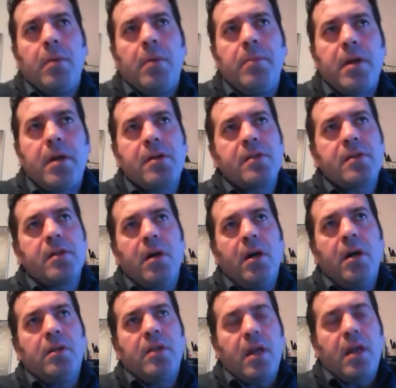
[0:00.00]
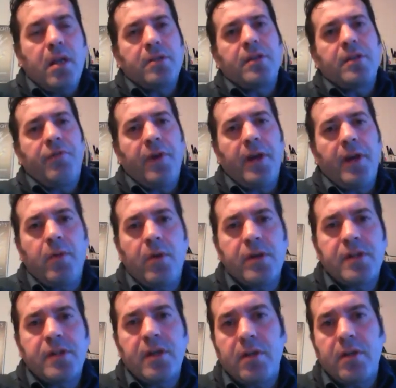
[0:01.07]
Because Talat Xhabiri
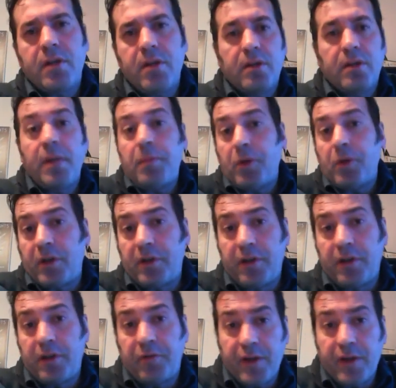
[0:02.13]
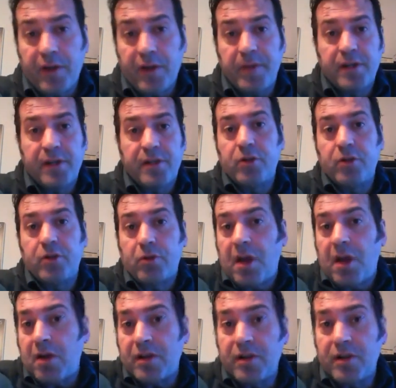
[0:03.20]
was a deputy defense minister in
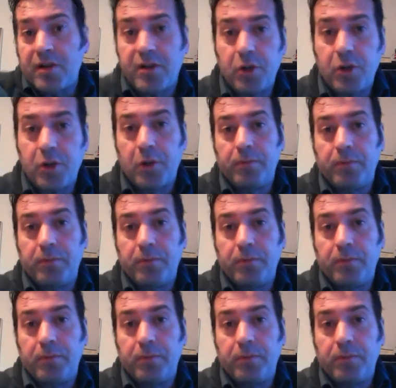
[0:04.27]
2002.